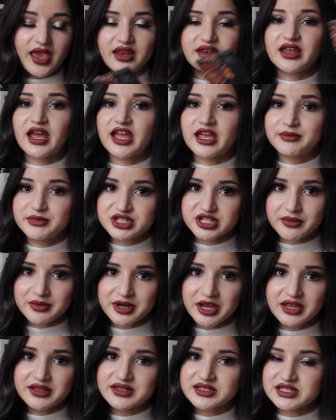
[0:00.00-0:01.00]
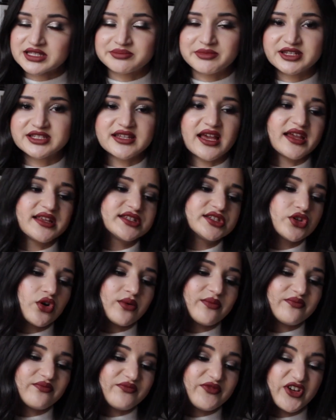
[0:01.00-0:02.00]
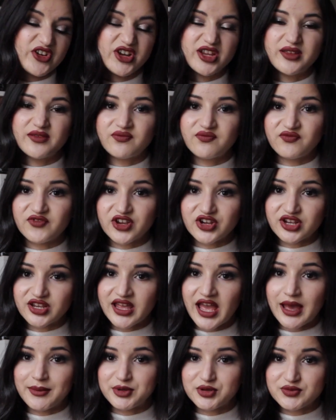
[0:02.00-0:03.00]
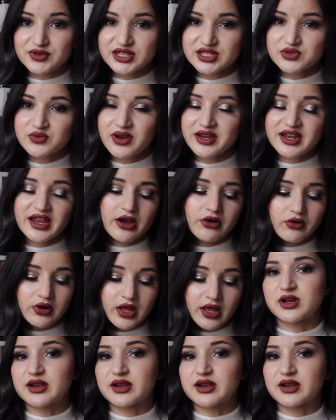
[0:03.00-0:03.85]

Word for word: and I am a Gemini, this is my sign, so I'm very, very happy with this right now.